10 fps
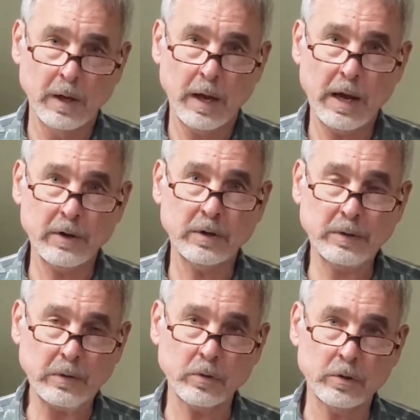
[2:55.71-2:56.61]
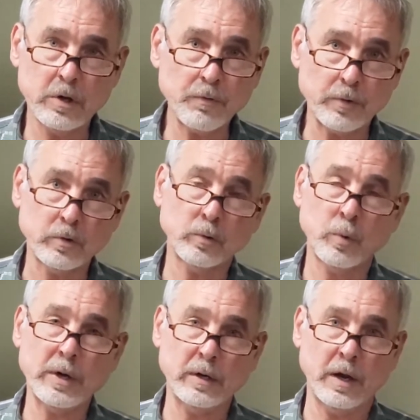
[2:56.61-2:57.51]
How do you know the difference
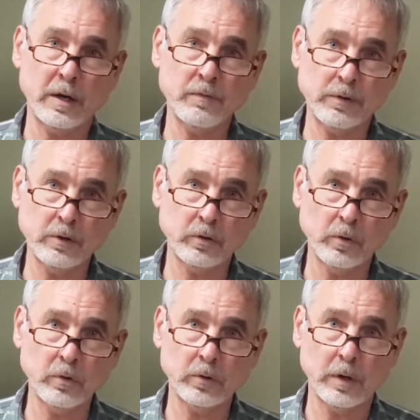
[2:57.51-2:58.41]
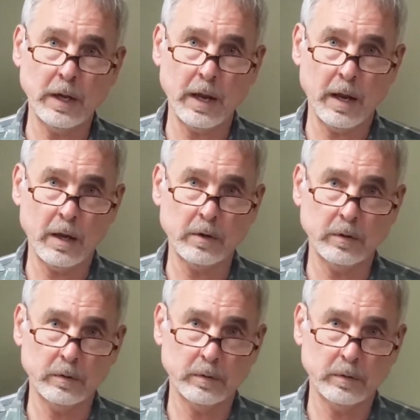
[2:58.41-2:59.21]
between native thistles and